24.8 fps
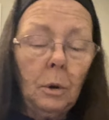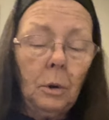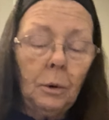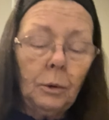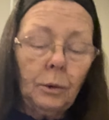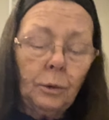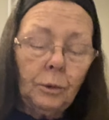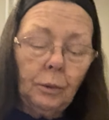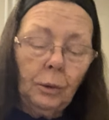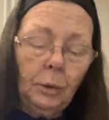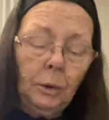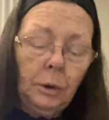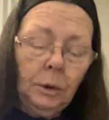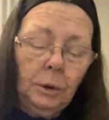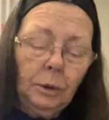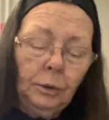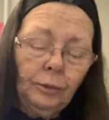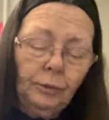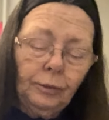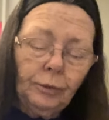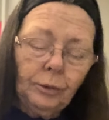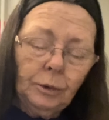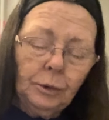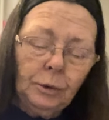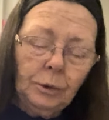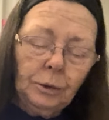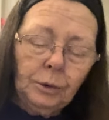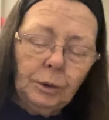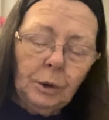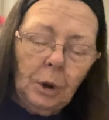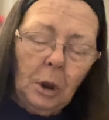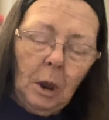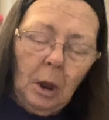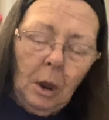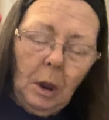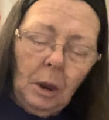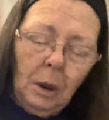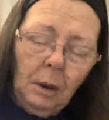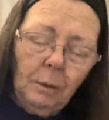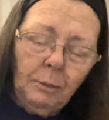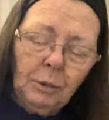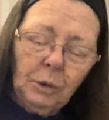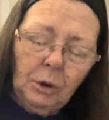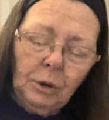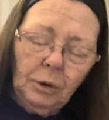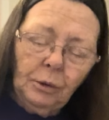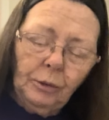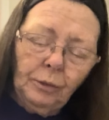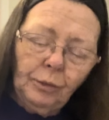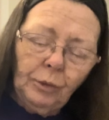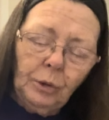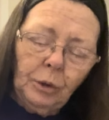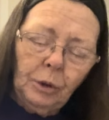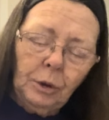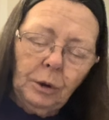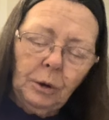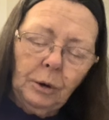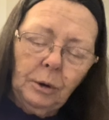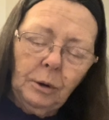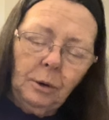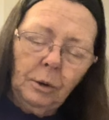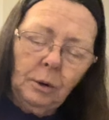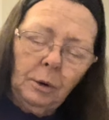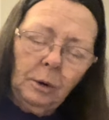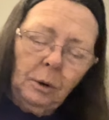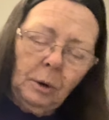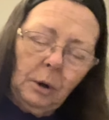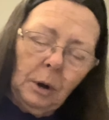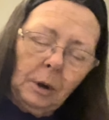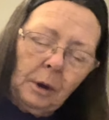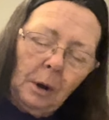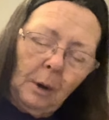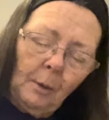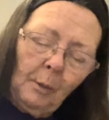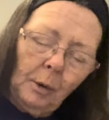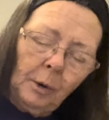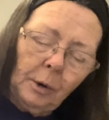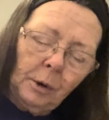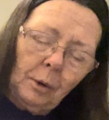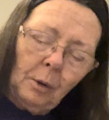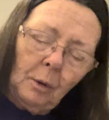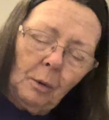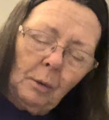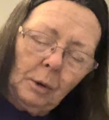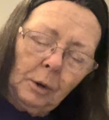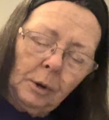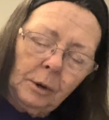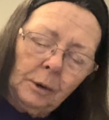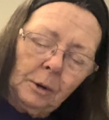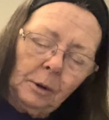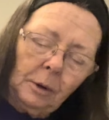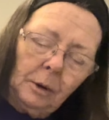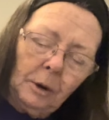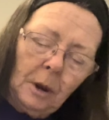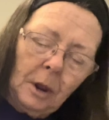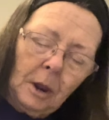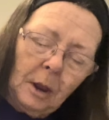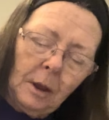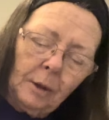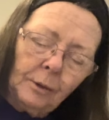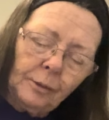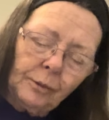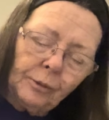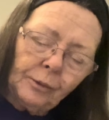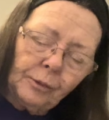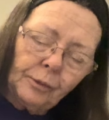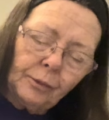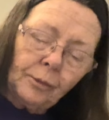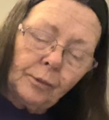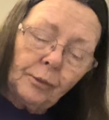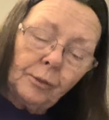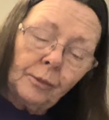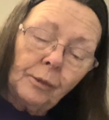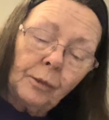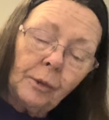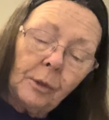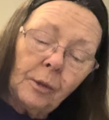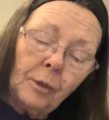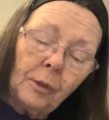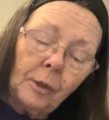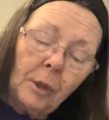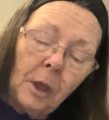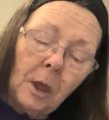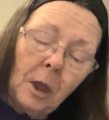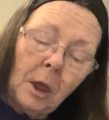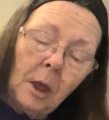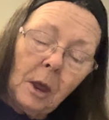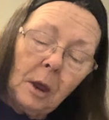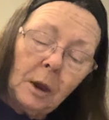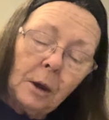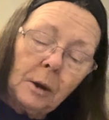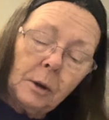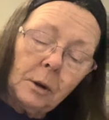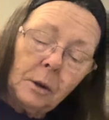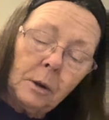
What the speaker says: Twisting time is here, and I want to go a little less than that.